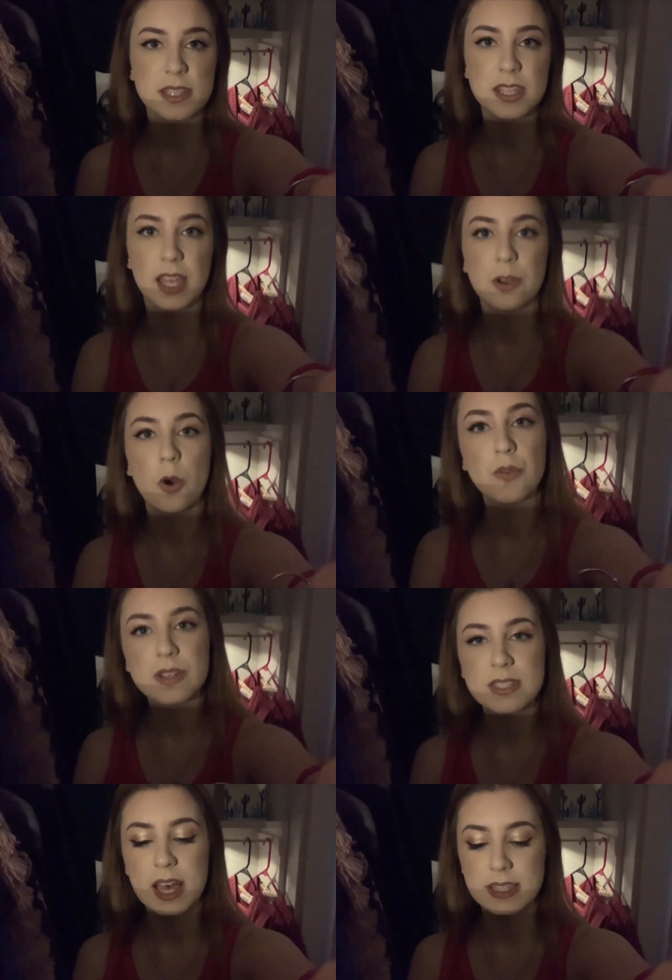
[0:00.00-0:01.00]
It's like an
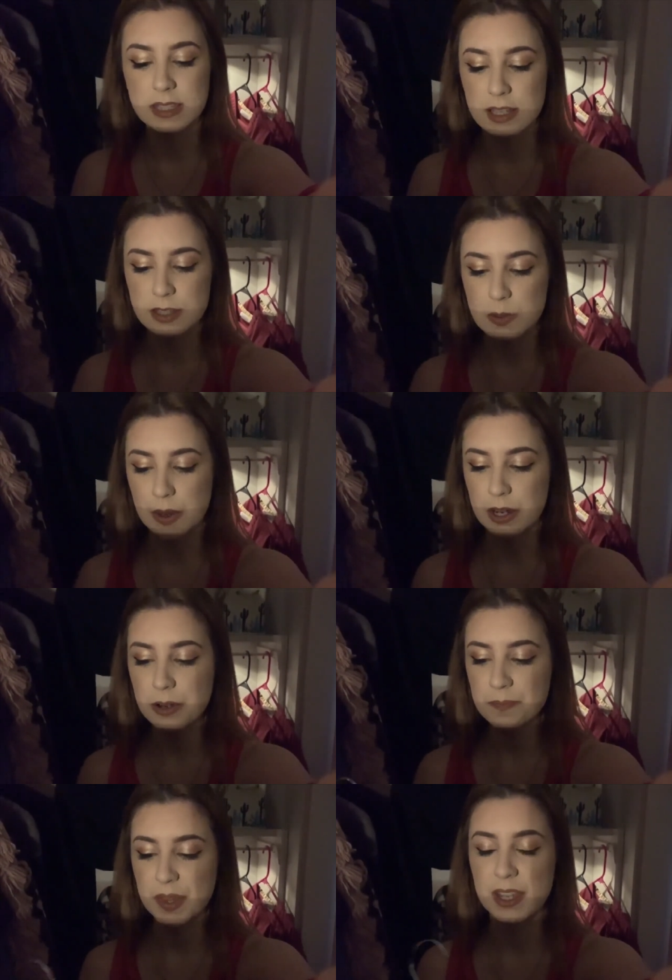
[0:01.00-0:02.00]
oversized knit
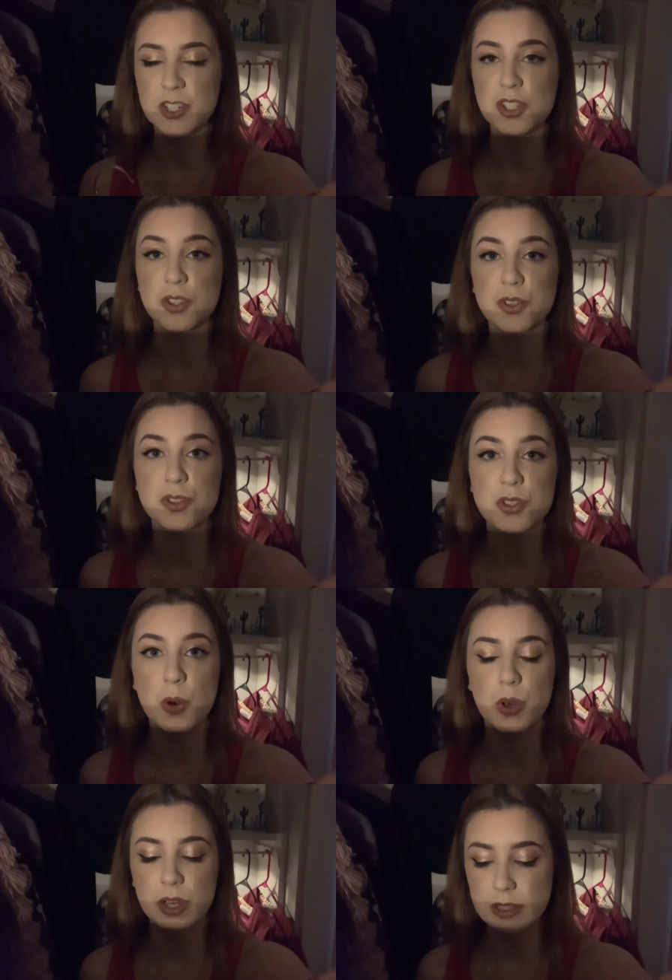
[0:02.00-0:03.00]
sweater, and it just looks
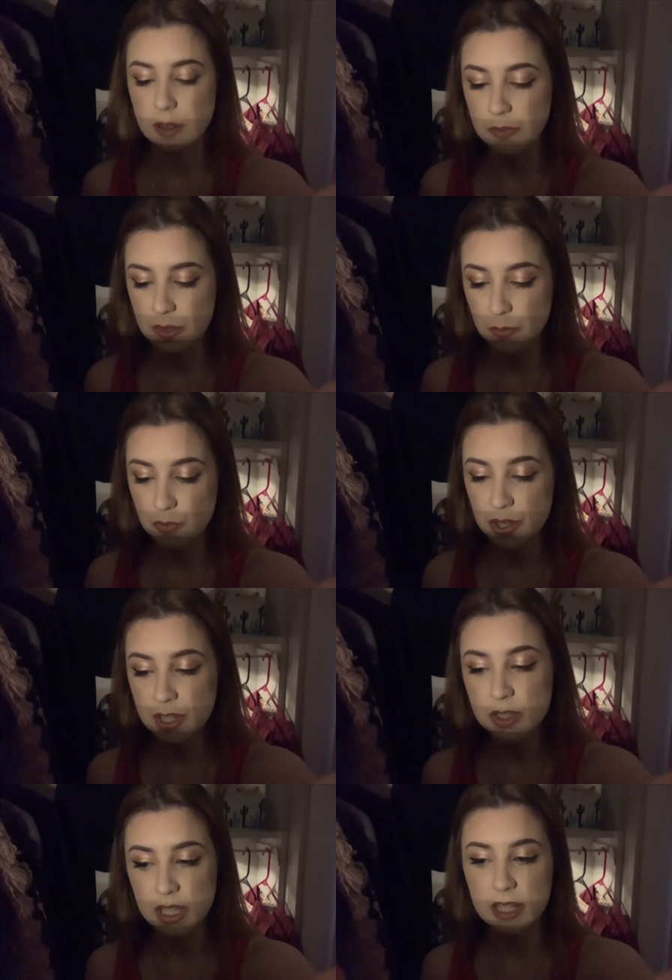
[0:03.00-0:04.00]
so good. So I'm really
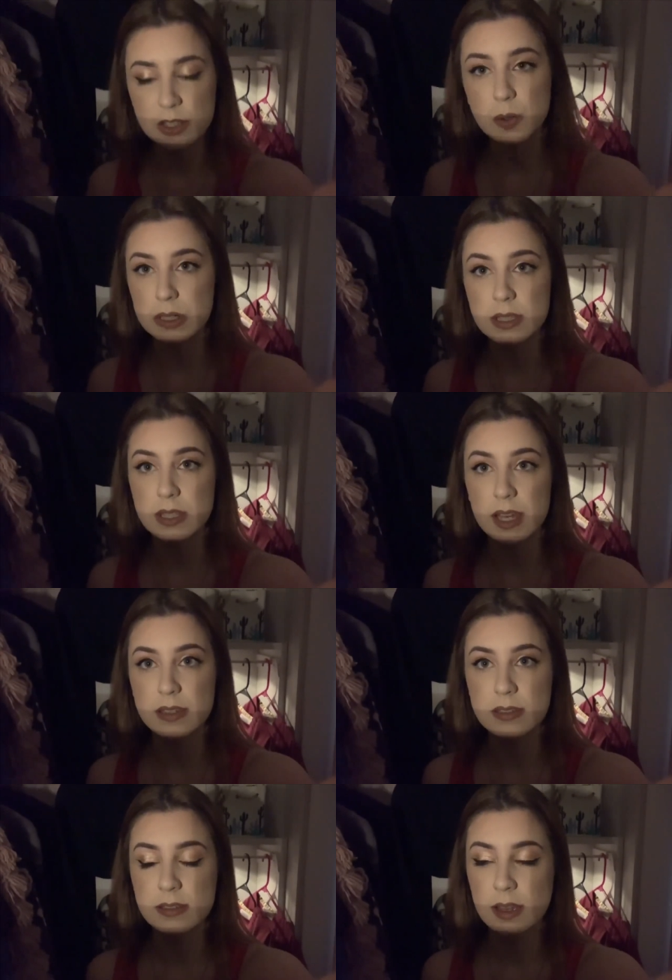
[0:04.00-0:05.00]
leaning towards
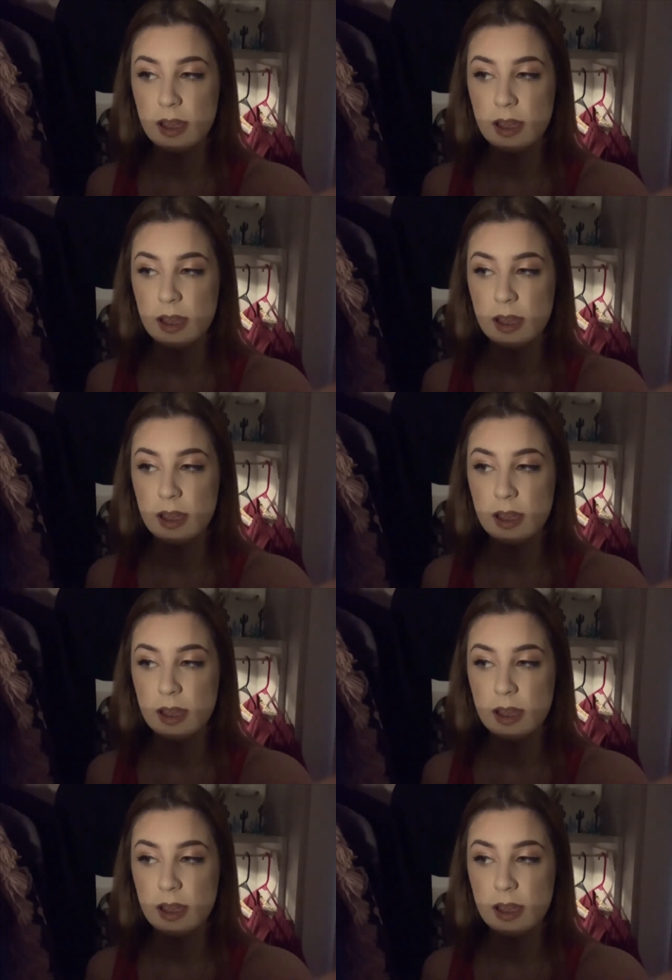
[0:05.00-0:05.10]
this.